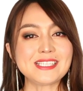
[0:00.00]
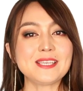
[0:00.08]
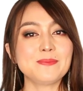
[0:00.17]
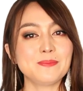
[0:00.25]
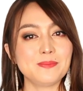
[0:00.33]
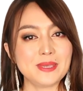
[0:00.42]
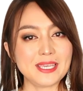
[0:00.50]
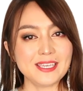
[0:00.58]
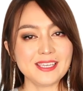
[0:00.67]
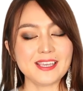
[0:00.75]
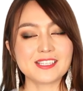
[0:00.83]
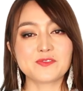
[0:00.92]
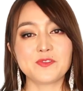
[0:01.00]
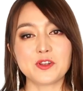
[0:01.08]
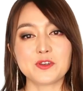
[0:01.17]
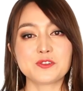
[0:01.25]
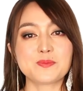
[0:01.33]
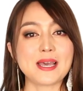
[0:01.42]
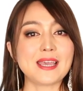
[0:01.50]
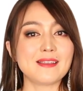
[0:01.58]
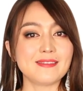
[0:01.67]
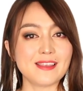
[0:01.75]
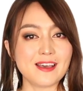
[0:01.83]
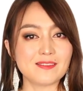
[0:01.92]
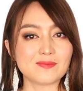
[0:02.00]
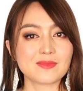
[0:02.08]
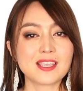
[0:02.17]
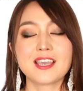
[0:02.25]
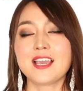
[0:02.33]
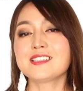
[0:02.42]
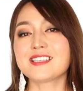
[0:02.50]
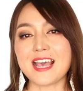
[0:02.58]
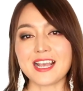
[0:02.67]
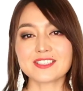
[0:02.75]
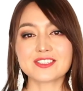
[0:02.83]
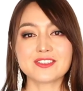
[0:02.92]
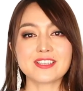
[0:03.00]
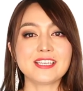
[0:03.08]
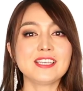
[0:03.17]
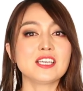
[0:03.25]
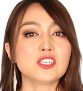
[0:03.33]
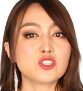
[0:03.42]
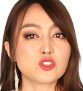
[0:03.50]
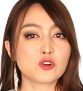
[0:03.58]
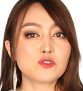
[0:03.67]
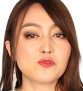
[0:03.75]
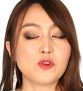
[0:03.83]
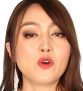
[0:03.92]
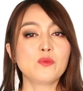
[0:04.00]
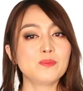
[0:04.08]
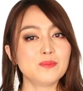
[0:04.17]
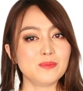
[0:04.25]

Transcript: see may is followed by a noun, it's actually short for